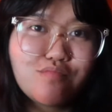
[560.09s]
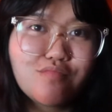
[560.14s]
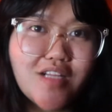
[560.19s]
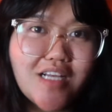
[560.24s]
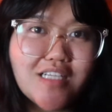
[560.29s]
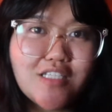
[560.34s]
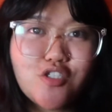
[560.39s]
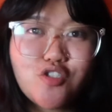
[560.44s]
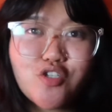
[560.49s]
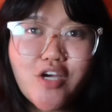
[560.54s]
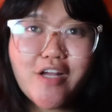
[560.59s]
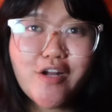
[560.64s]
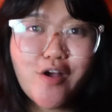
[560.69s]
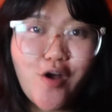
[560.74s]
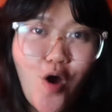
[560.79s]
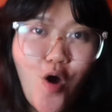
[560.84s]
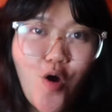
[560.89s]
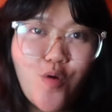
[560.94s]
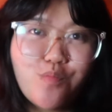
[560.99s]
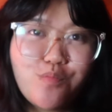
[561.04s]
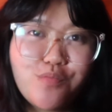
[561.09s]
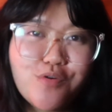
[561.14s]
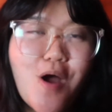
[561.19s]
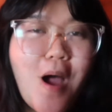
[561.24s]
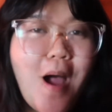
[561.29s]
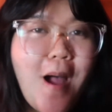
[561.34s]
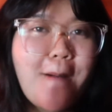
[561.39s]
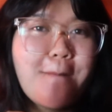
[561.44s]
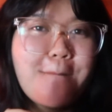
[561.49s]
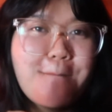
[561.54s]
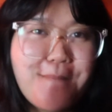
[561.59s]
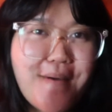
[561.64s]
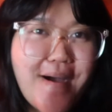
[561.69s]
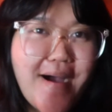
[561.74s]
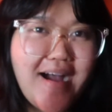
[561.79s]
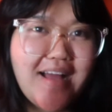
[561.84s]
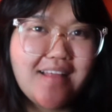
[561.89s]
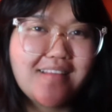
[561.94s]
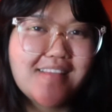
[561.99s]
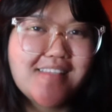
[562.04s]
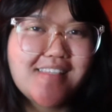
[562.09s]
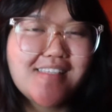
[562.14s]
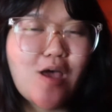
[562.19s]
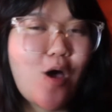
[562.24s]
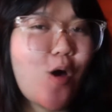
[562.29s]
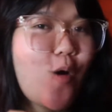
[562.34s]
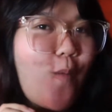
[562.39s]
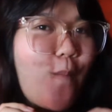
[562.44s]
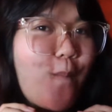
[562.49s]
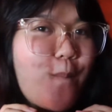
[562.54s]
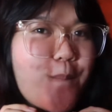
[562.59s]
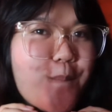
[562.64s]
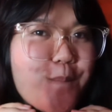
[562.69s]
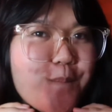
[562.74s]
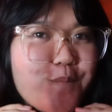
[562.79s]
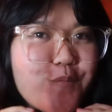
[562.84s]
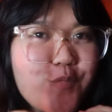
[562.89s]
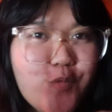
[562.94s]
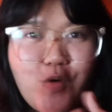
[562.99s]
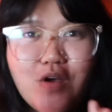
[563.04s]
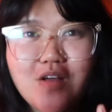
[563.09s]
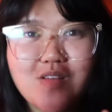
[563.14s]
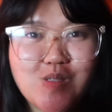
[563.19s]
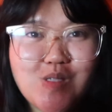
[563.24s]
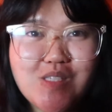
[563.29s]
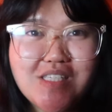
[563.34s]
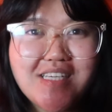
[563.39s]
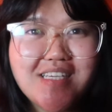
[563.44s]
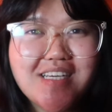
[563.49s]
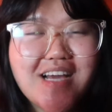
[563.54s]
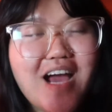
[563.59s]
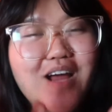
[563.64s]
let's try to hope, but we'll see.